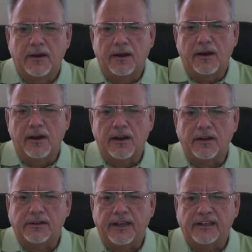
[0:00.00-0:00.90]

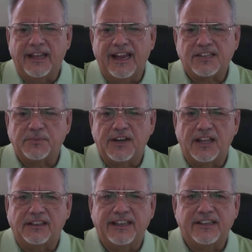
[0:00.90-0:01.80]
And last but
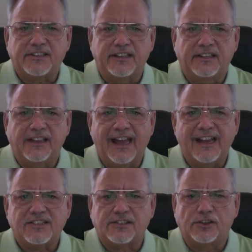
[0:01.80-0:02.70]
not least, the
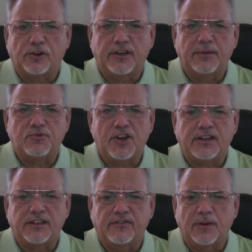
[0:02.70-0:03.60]
last learning
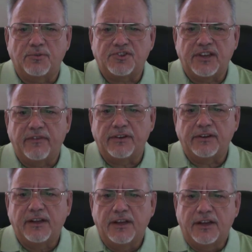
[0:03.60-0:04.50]
objective, number 7,
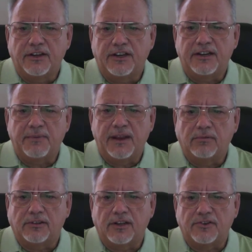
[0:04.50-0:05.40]
you need to be
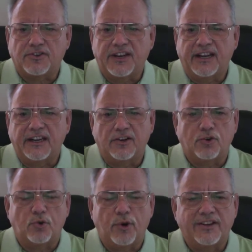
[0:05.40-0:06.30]
able to understand how to
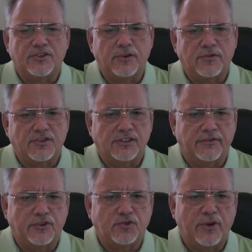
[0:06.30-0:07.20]
create service
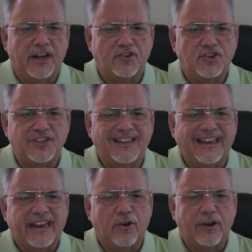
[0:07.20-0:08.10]
delivery strategies that
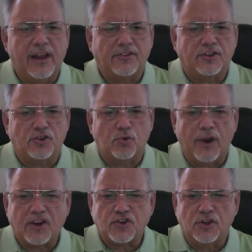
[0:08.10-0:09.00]
carry out the
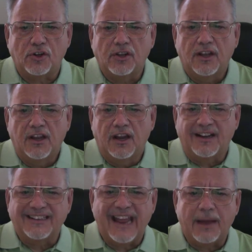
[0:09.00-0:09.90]
directional,
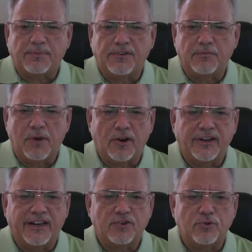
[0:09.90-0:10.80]
adaptive,
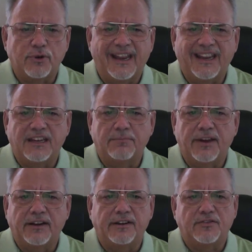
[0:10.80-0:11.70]
market entry, and
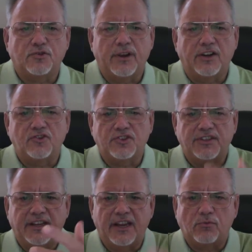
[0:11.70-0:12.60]
competitive strategies.
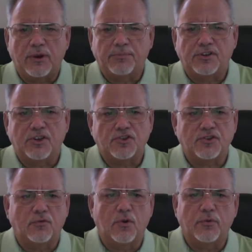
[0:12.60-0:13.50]
Again,
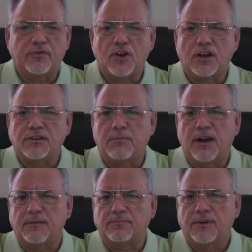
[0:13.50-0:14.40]
repetition of what we've talked
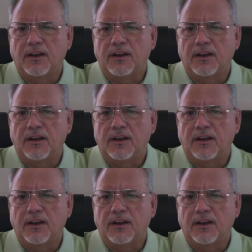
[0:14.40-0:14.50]
about